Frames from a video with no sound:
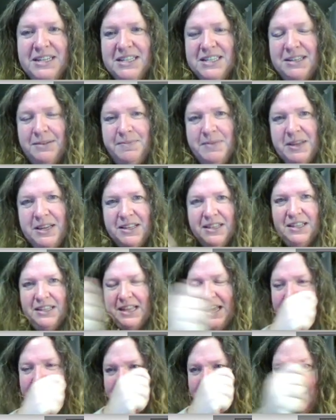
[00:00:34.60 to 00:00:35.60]
Pennant is
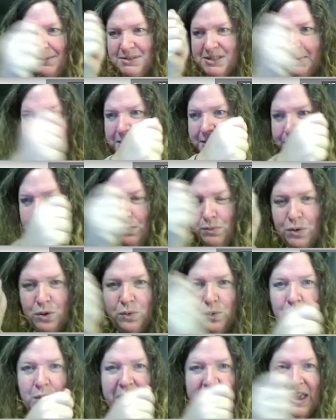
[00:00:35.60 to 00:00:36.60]
something a lot of times that
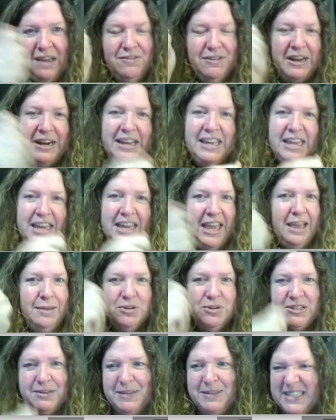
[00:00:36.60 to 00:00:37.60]
people will wave at a
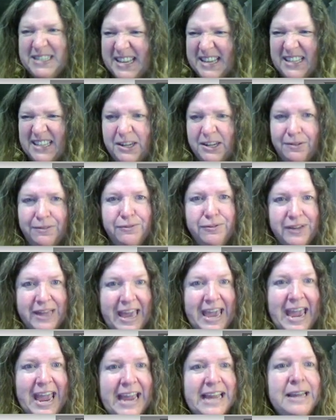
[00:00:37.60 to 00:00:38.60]
game or something. It's like a
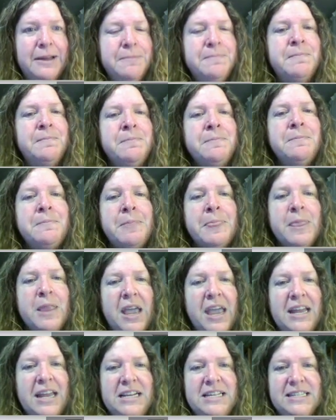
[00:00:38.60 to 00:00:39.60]
little flag.
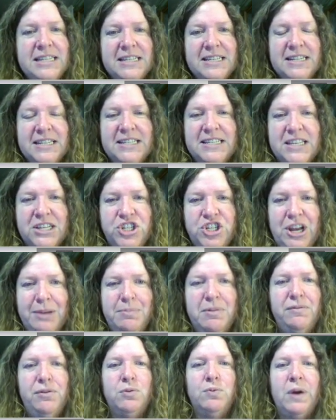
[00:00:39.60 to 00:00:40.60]
And he says it's
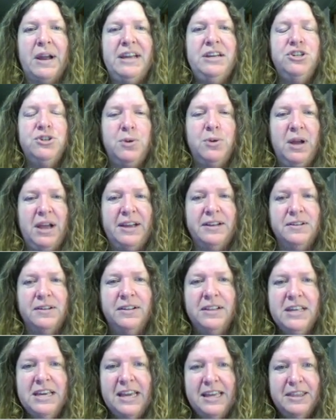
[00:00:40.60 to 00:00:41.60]
the shape of a right
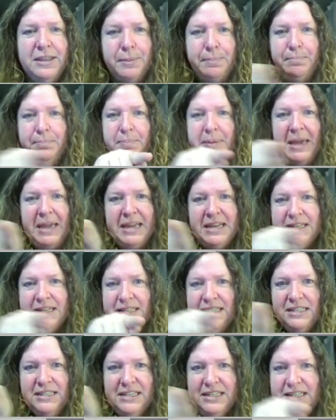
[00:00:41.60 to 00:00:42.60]
triangle. The
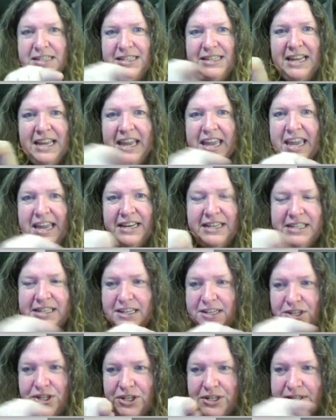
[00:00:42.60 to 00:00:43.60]
base is
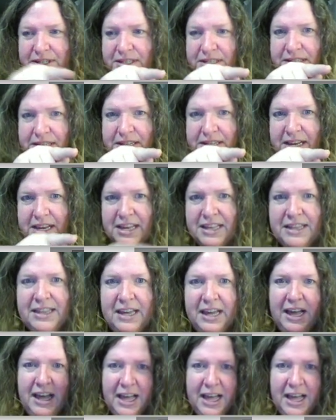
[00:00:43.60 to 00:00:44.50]
8 inches.